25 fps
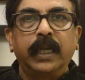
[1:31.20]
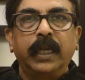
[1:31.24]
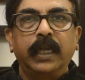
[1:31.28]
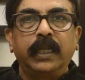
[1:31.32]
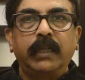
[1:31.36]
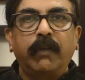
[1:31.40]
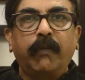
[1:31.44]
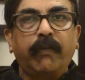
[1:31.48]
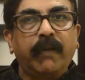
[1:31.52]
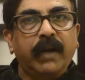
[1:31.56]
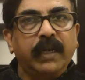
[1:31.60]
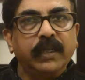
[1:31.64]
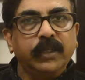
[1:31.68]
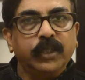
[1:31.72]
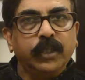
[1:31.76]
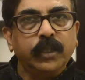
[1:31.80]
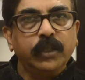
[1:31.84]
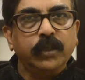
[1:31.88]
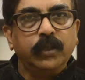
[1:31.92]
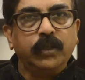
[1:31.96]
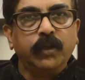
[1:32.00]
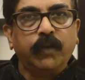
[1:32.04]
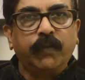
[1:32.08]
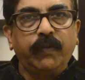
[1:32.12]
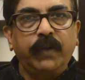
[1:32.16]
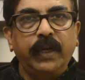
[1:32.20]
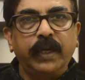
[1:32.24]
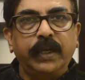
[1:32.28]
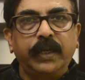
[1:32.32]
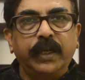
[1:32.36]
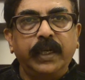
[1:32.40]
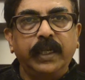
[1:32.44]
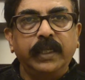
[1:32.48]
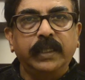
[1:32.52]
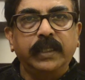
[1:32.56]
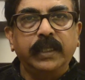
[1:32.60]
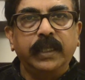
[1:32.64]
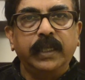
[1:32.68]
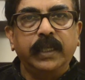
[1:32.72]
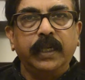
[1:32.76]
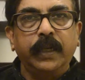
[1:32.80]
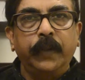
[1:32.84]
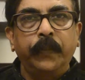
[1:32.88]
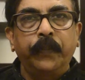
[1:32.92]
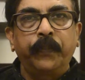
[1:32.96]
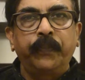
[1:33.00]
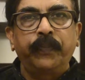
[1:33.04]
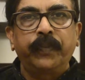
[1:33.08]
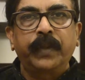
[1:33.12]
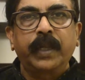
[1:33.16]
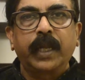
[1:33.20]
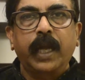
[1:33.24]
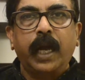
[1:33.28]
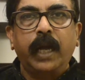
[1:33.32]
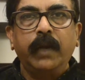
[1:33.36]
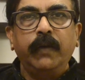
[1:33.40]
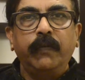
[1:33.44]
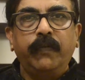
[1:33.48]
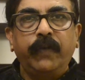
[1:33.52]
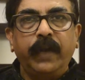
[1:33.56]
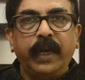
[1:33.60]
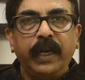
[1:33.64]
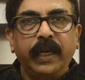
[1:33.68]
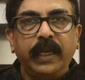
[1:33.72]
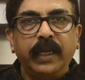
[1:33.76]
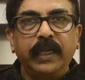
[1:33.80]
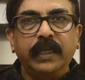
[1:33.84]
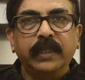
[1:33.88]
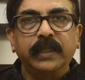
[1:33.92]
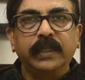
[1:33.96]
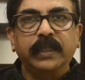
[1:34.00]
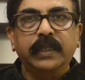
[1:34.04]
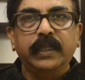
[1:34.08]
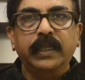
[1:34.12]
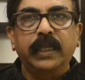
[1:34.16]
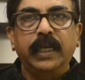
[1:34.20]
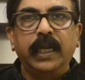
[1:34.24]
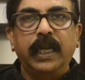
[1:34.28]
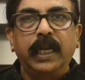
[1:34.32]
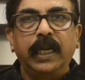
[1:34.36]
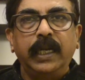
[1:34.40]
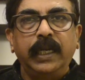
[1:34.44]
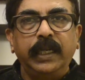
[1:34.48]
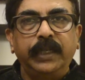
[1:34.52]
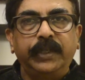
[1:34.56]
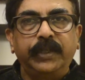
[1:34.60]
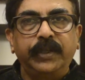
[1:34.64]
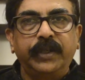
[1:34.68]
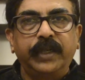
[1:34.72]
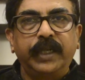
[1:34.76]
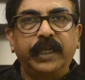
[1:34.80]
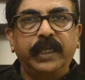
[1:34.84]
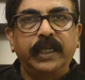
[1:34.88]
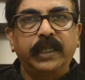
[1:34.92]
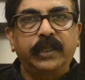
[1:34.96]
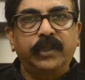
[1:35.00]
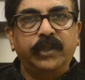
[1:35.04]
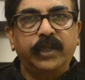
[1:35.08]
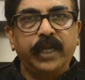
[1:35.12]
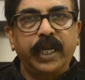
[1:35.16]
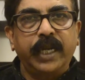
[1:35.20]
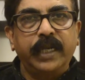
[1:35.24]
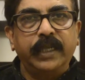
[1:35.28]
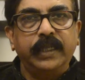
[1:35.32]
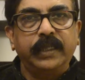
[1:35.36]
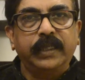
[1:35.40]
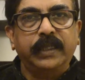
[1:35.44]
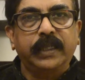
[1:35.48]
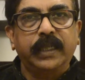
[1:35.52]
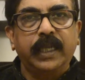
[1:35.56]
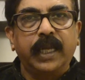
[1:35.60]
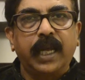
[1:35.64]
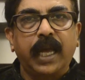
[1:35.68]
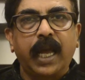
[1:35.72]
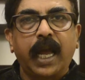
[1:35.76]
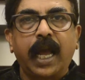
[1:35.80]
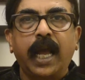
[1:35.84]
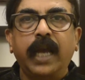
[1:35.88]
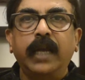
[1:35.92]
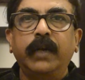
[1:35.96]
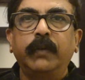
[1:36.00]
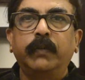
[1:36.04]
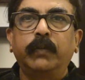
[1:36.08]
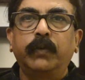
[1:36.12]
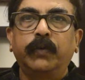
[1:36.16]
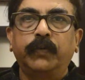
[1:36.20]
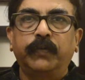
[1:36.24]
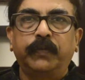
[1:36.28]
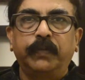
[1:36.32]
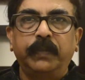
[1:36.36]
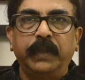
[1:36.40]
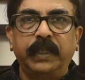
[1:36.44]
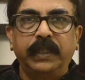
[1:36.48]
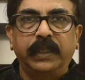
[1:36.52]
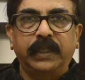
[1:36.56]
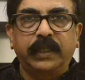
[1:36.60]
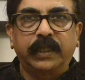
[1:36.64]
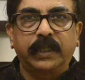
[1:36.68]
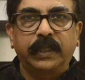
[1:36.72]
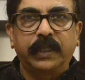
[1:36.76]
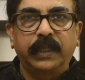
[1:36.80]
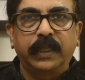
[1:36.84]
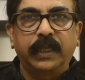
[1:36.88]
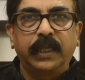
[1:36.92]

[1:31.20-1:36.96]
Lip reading: the functions of literature, and various literary trends and movements.